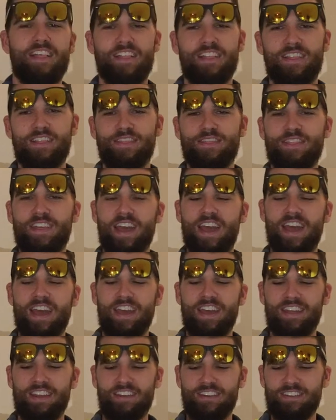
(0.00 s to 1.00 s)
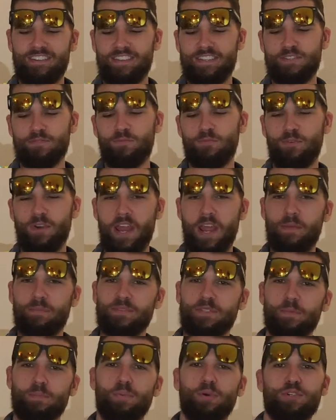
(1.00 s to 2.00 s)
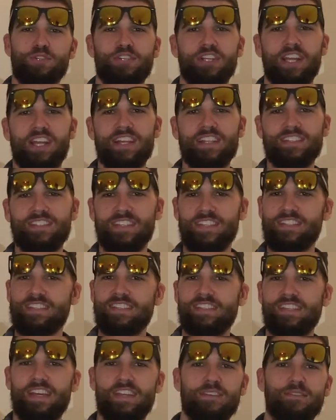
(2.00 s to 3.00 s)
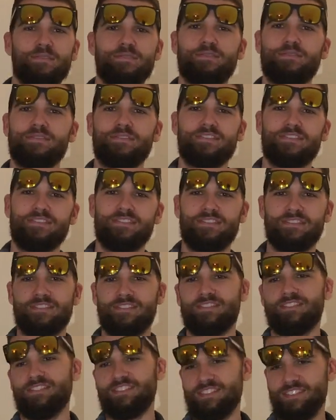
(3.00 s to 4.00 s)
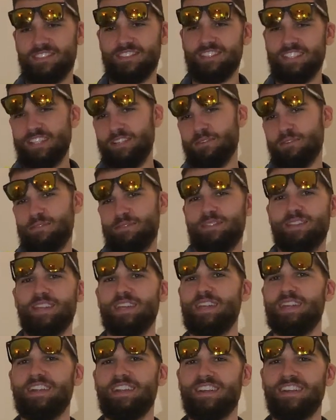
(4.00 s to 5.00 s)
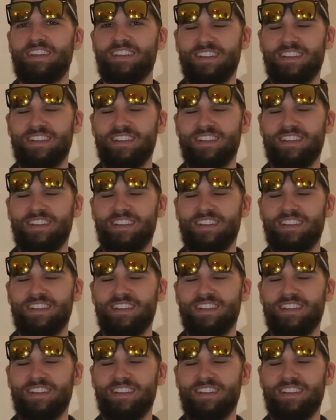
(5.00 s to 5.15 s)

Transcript: this ramp to push against instead of thin air.